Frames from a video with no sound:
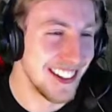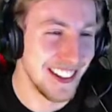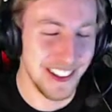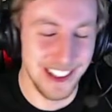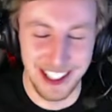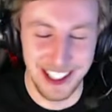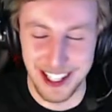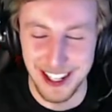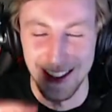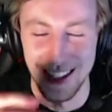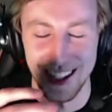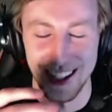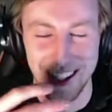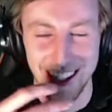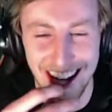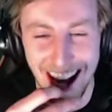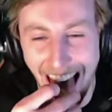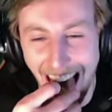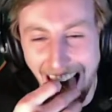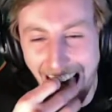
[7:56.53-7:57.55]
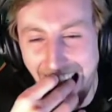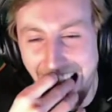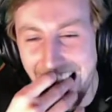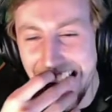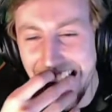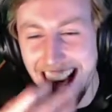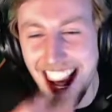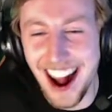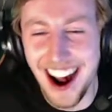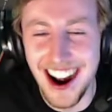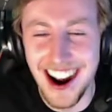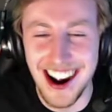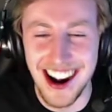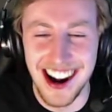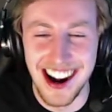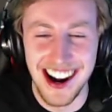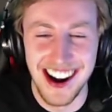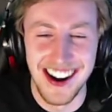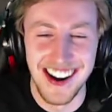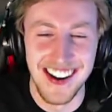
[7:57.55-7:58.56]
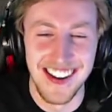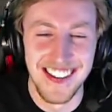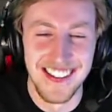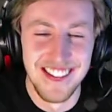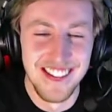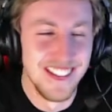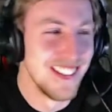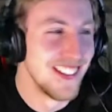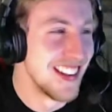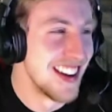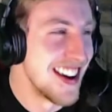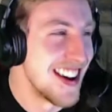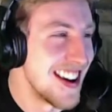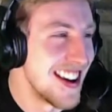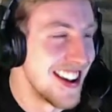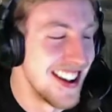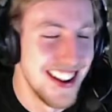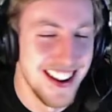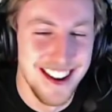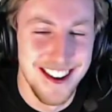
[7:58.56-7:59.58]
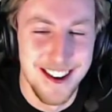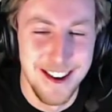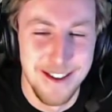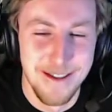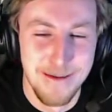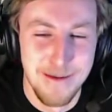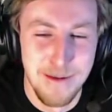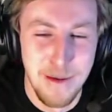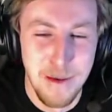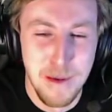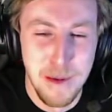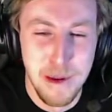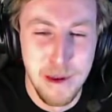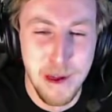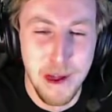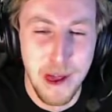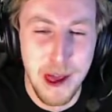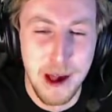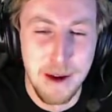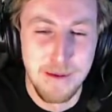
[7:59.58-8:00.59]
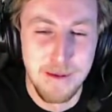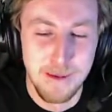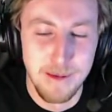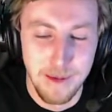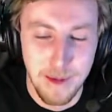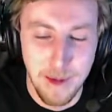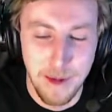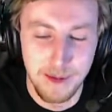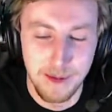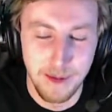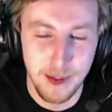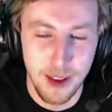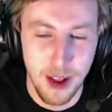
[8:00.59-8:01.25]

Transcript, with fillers: even worry, really. That's why Facebook is uh, is inferior.